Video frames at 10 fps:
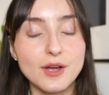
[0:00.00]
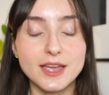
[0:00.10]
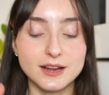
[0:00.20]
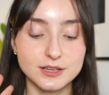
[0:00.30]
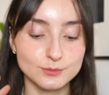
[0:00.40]

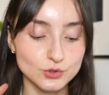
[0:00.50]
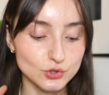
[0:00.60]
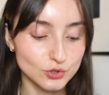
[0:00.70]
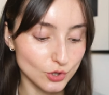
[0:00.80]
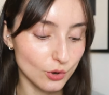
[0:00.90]
And I'm
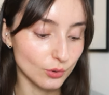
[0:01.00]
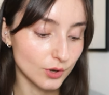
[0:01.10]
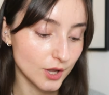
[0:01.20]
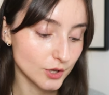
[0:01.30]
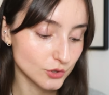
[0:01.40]
so,
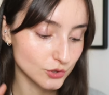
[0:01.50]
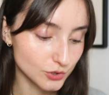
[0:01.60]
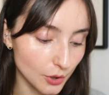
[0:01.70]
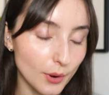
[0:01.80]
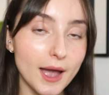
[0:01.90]

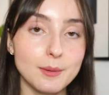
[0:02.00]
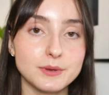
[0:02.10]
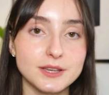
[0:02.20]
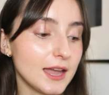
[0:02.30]
so happy.